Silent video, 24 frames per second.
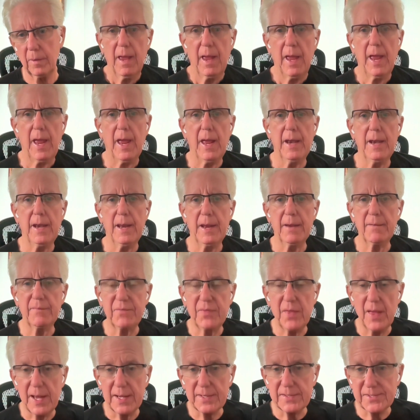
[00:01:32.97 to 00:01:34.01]
And if
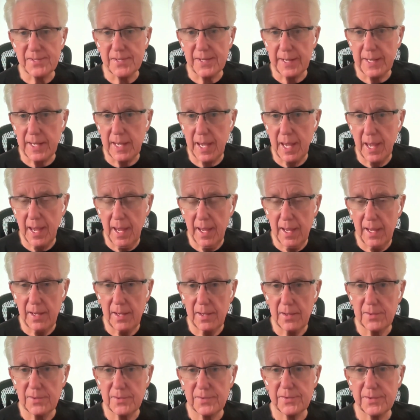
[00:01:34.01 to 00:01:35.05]
that's the
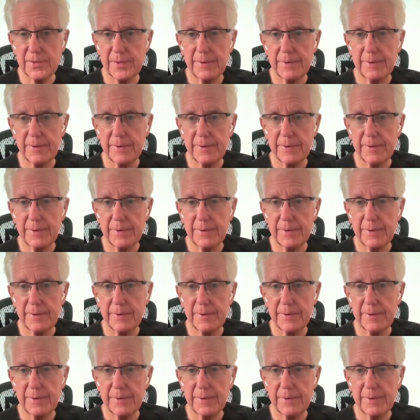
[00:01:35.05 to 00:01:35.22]
case,